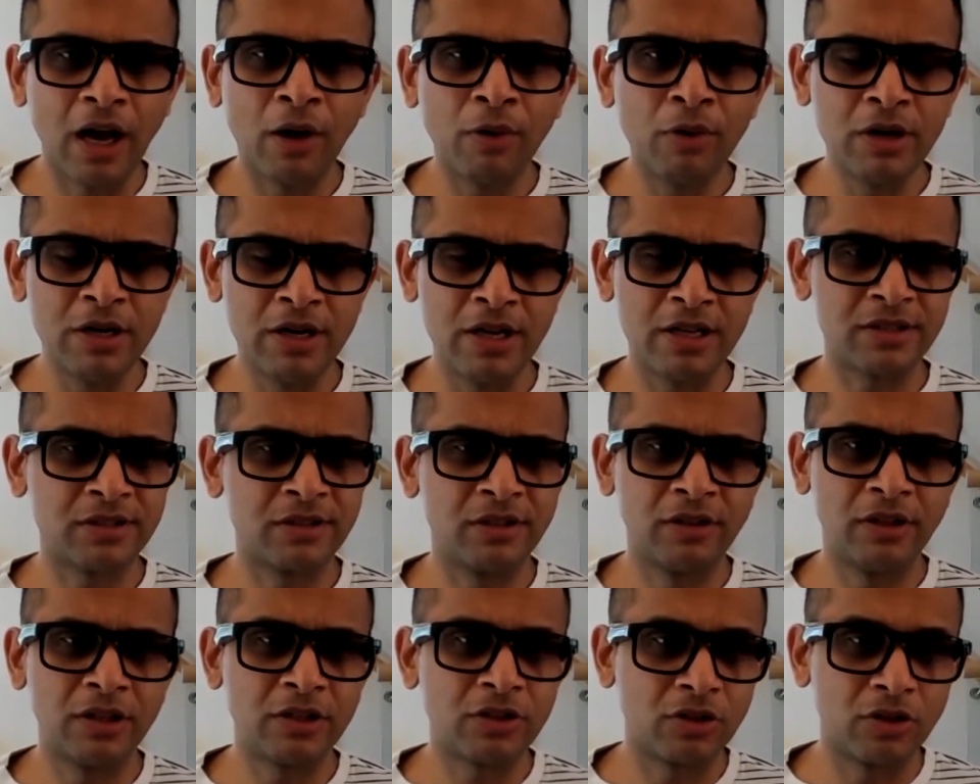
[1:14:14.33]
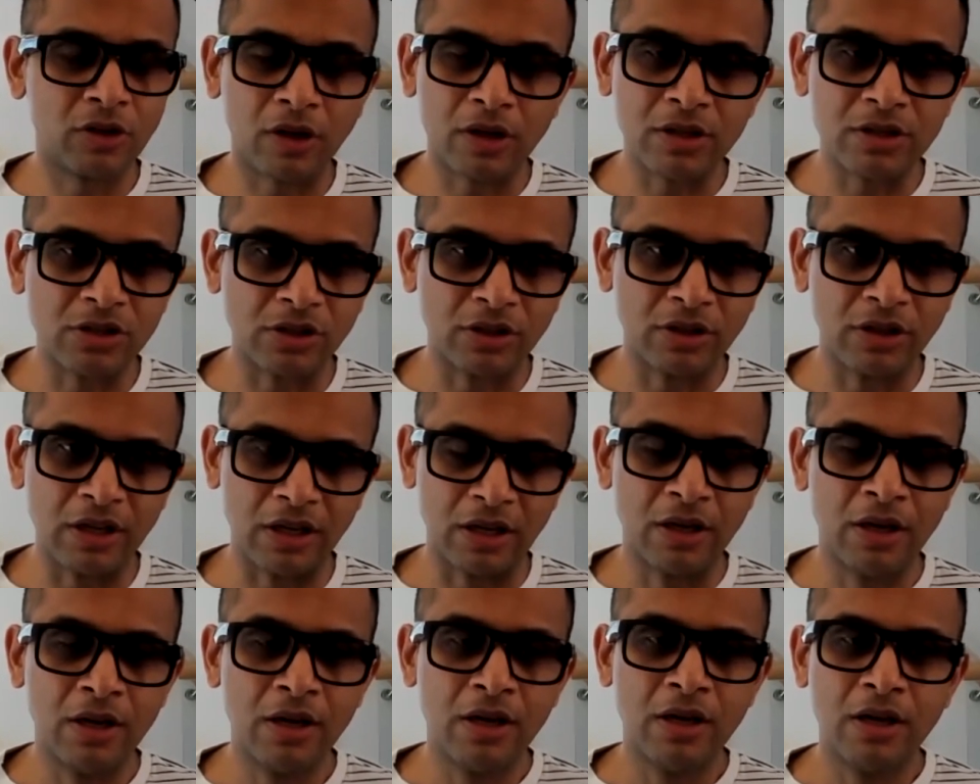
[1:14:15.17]
our destination, our
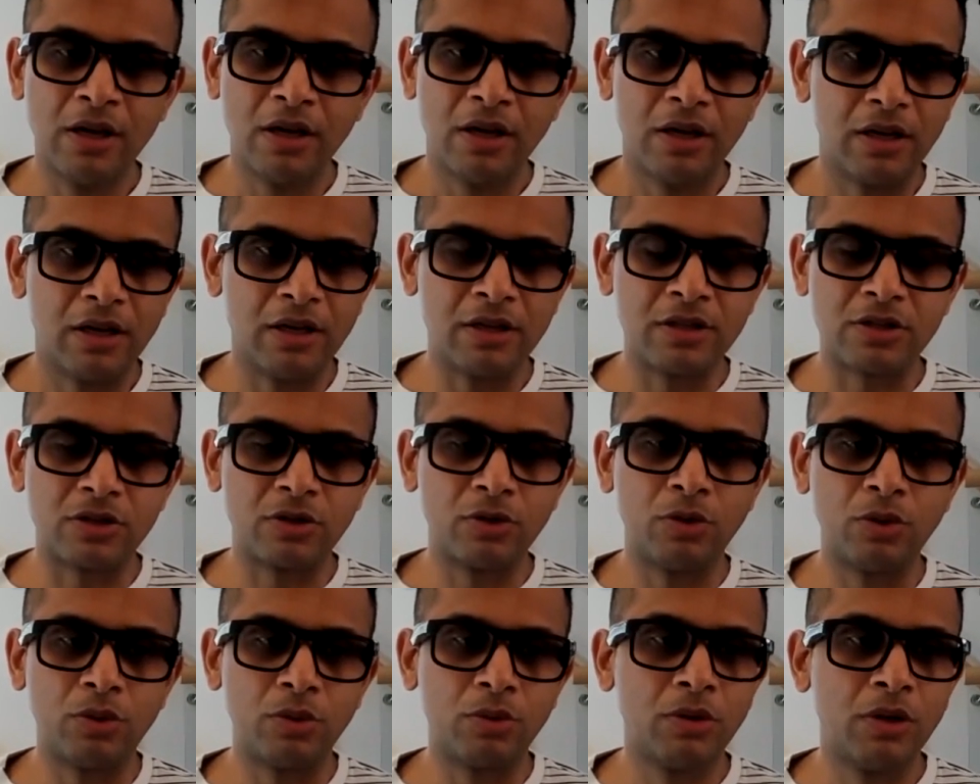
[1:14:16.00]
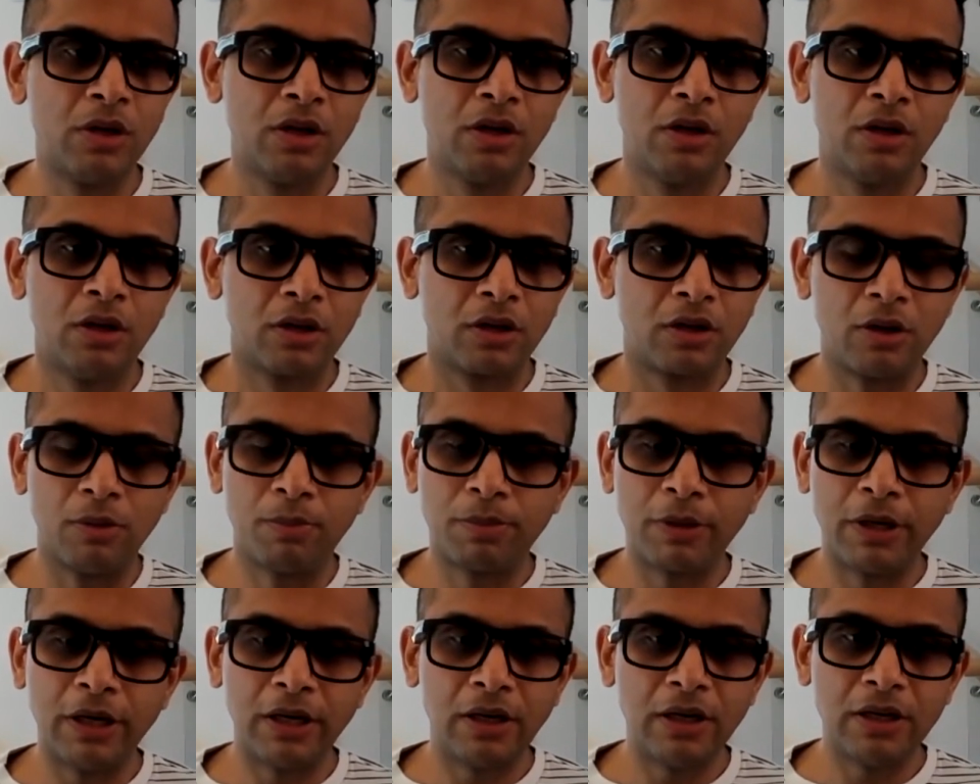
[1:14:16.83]
journey is to
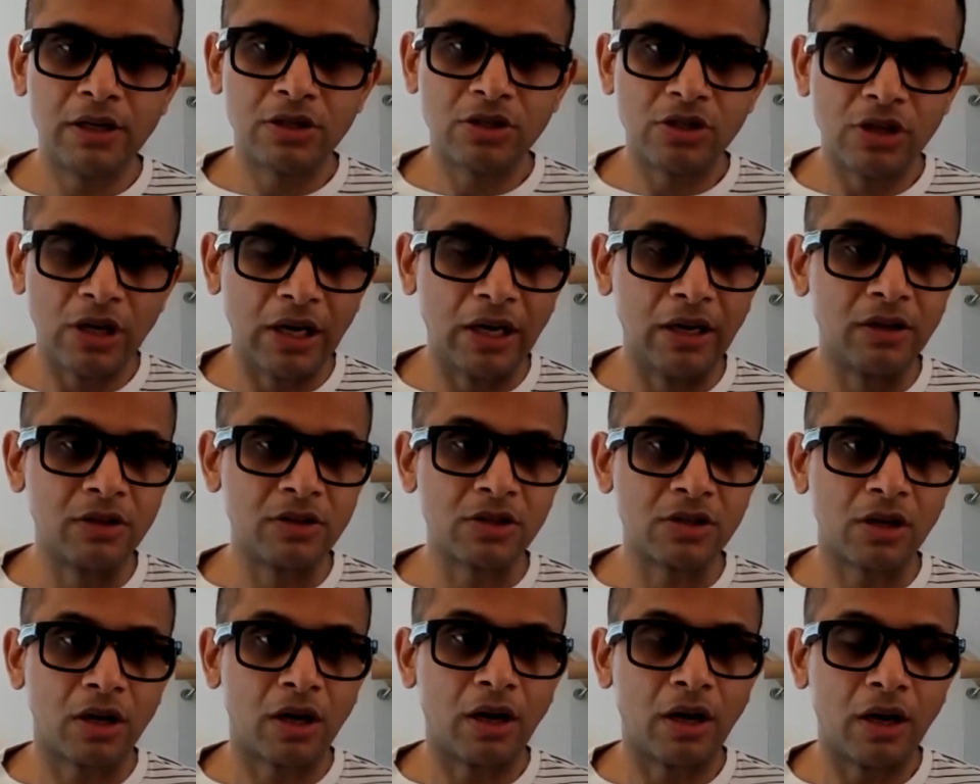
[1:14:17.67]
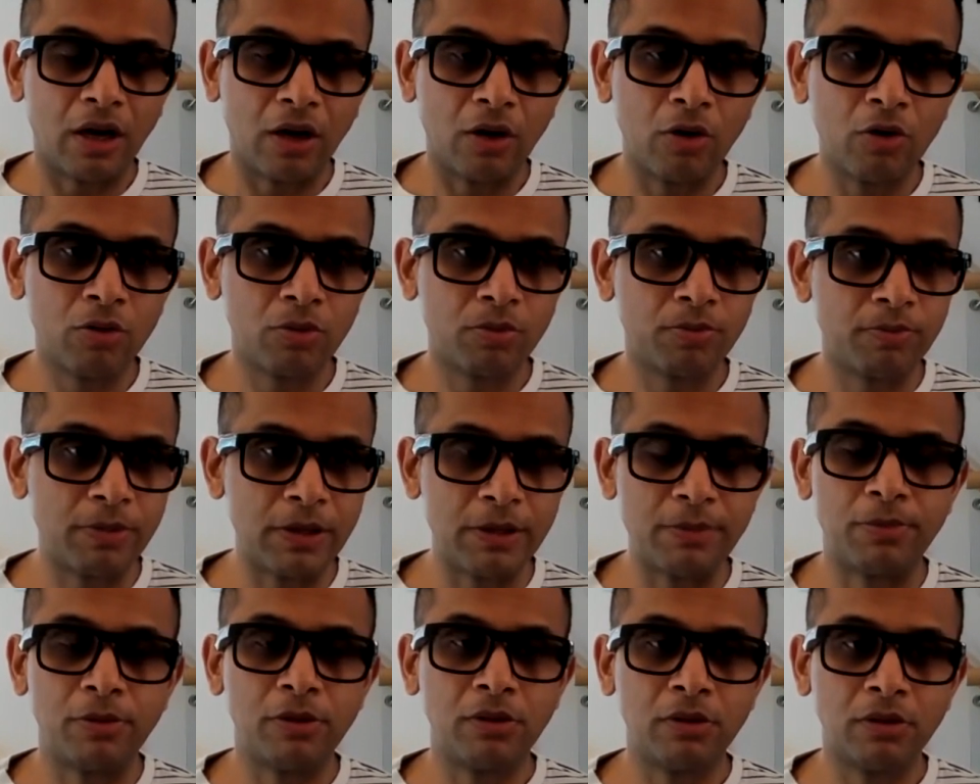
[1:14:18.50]
completely change how
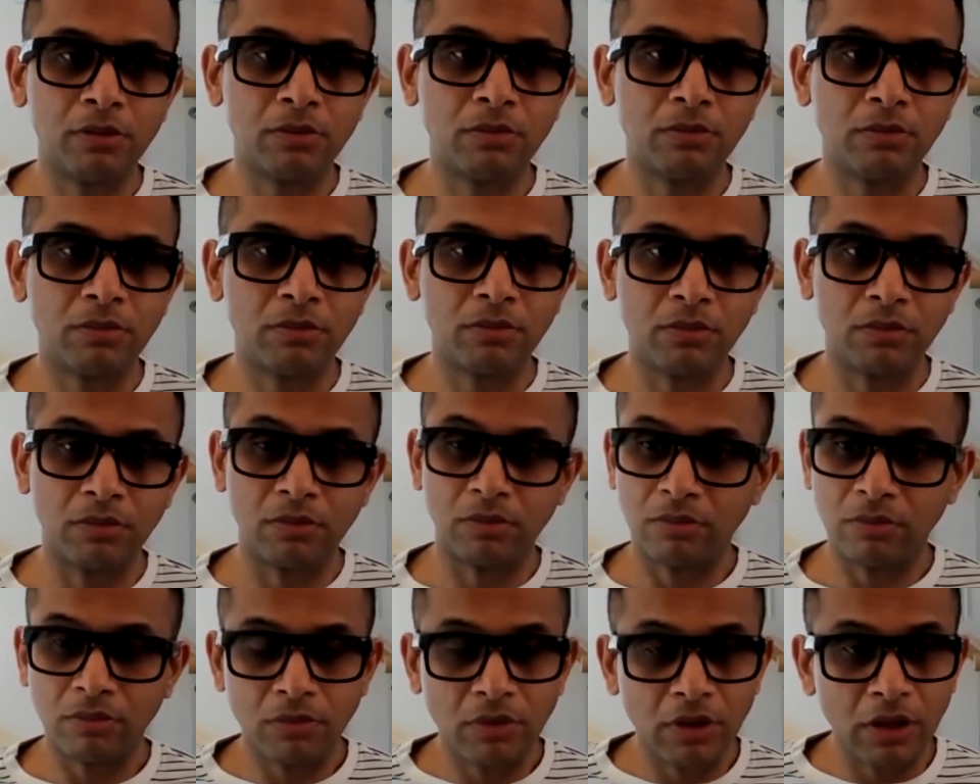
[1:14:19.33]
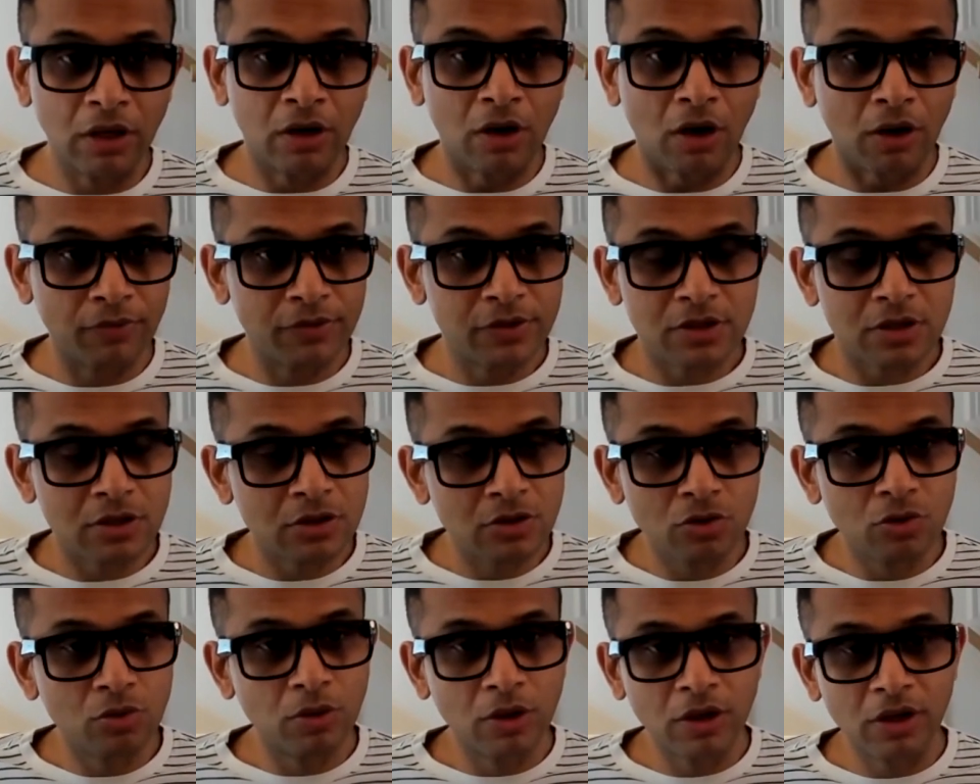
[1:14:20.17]
people in
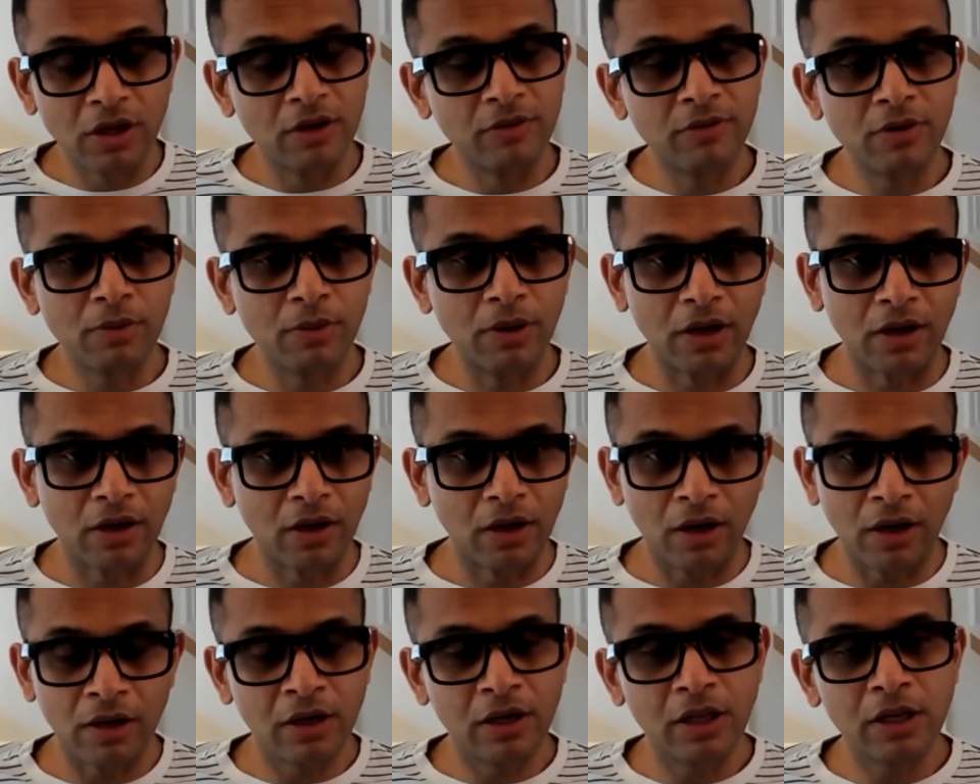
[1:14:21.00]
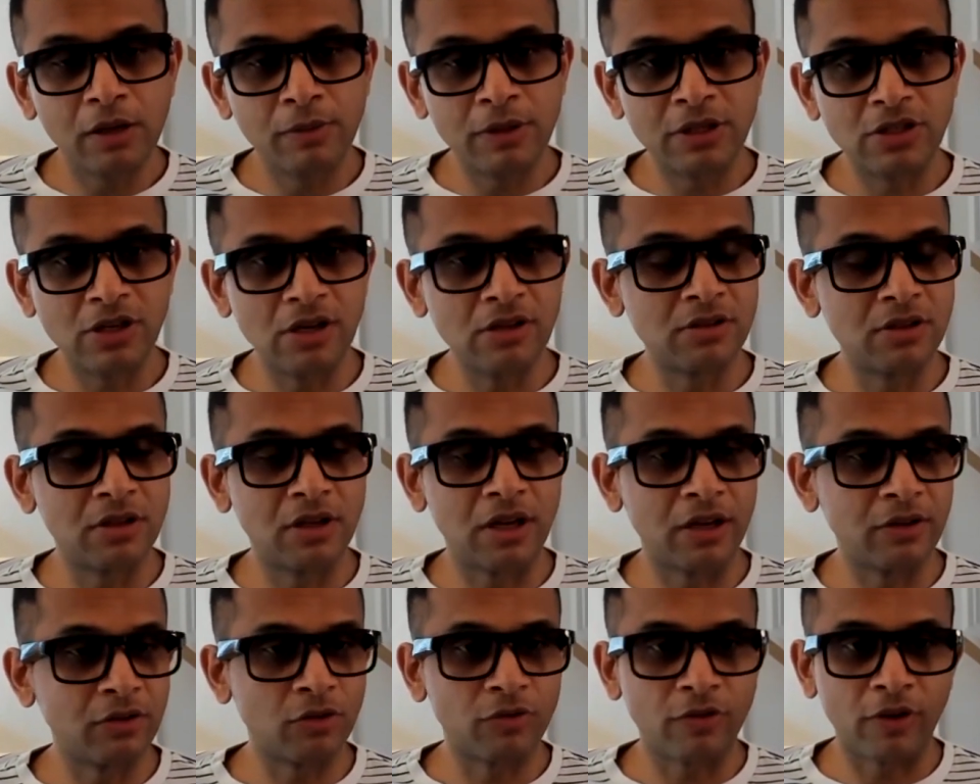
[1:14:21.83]
offices do work everywhere. Until we change the
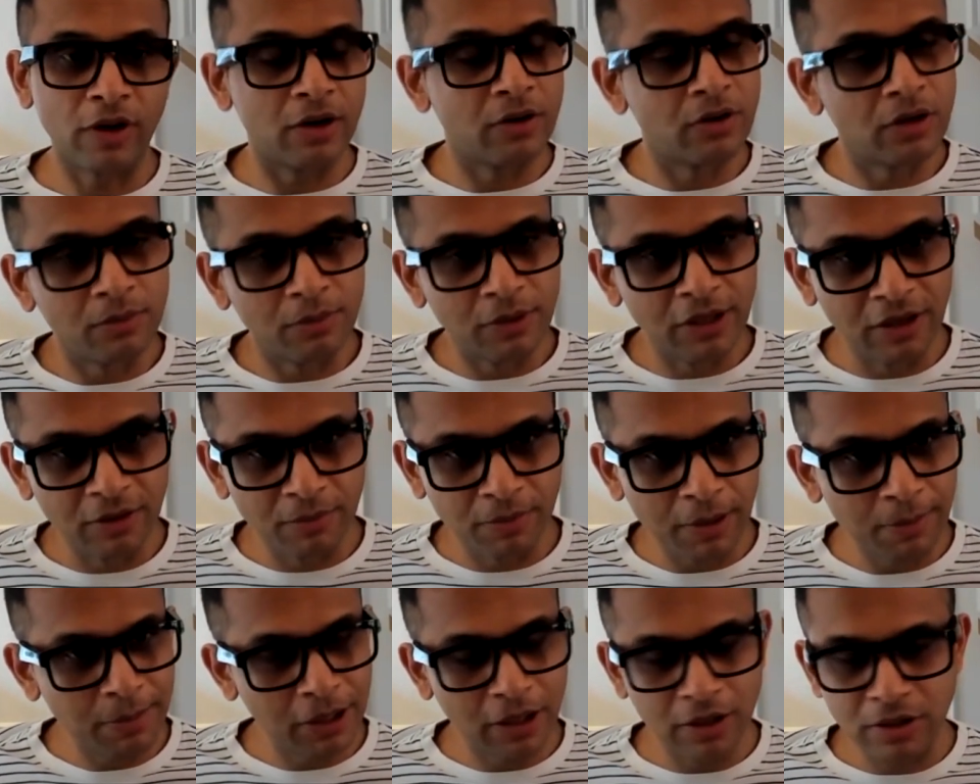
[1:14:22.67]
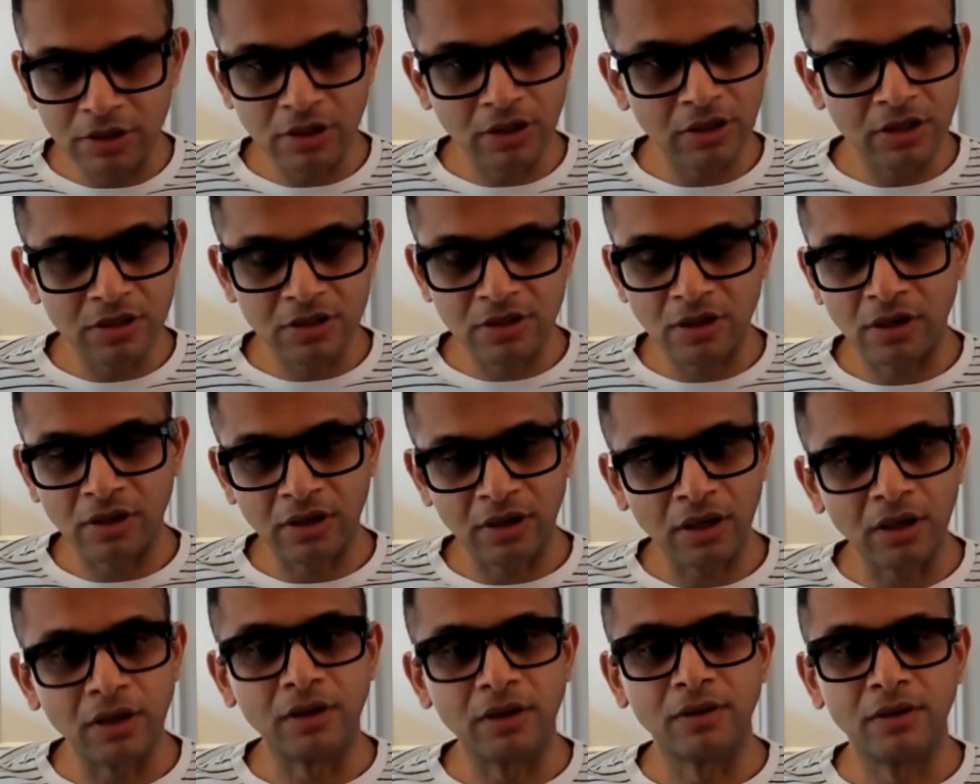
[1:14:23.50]
lives of 500 million people, our journey is
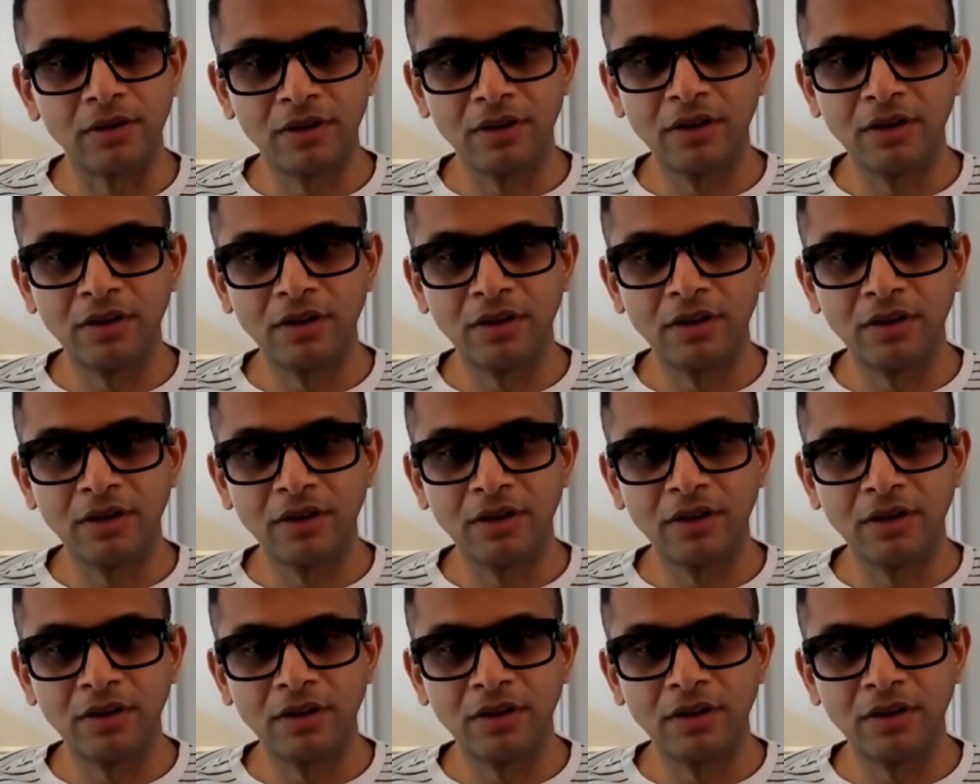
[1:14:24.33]
not done,